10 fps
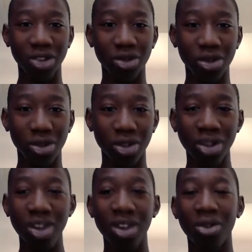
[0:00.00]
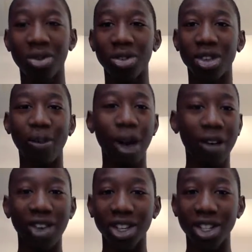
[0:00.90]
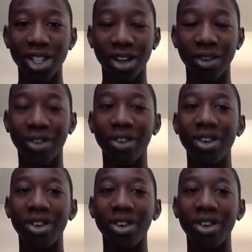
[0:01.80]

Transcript: role or the mafia stuff.